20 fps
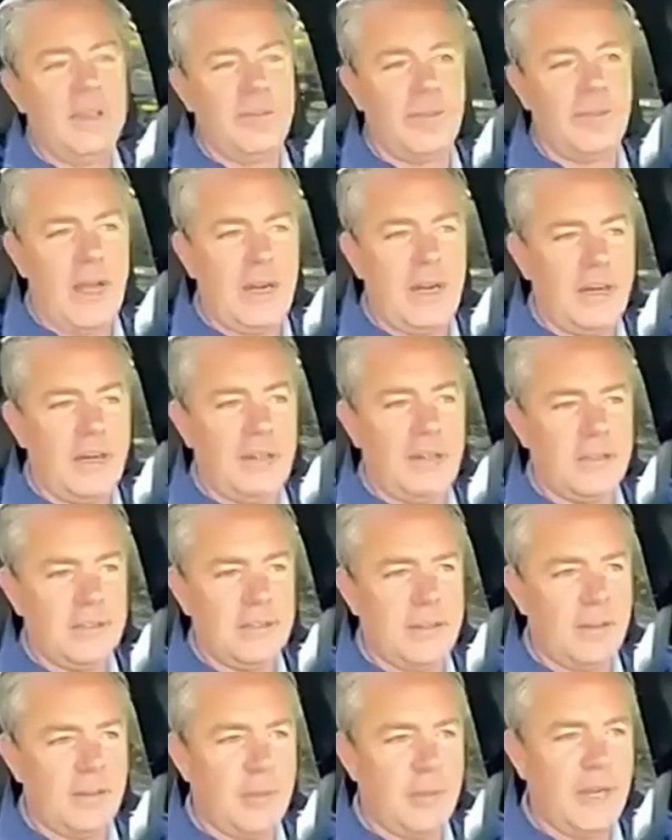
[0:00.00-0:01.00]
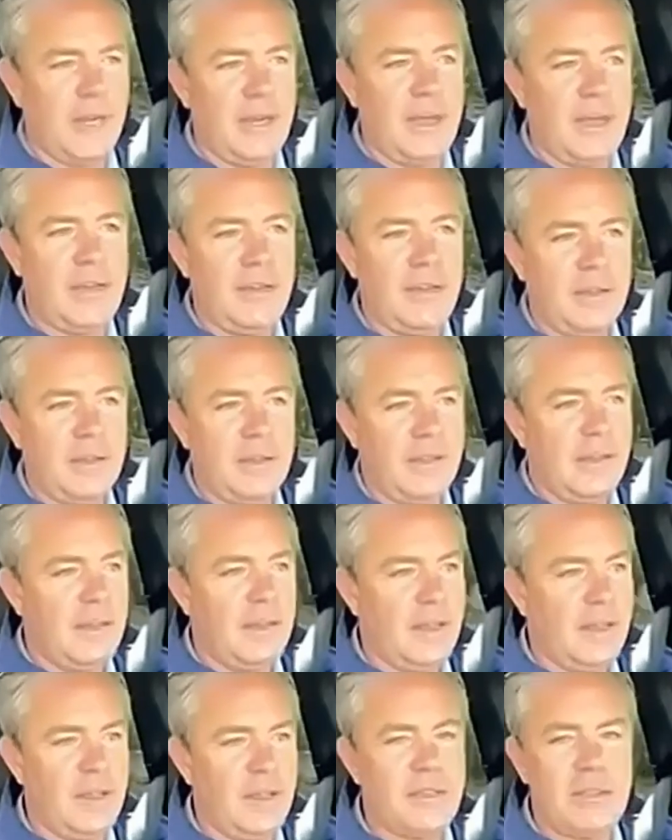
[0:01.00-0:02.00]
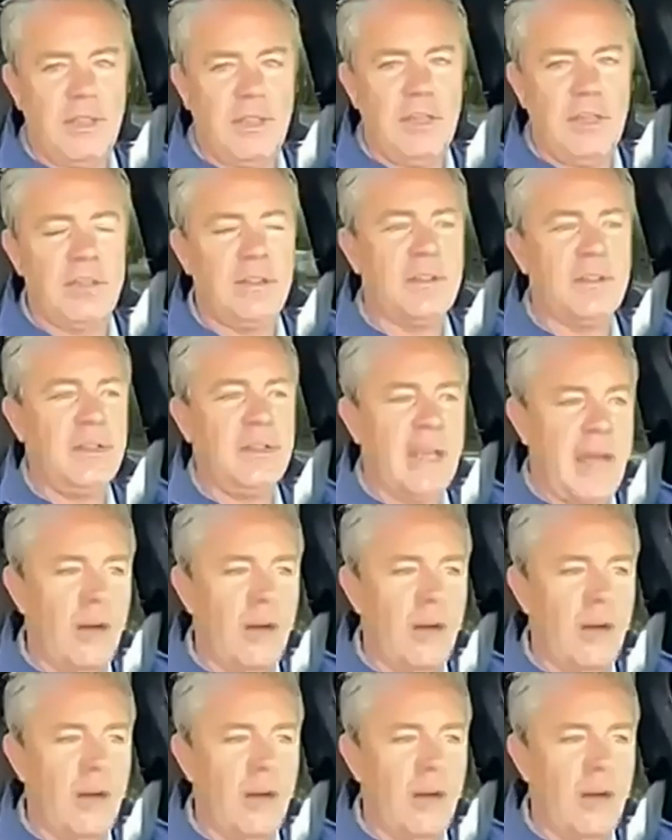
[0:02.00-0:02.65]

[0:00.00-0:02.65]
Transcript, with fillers: Friday to, to Monday, it's it now.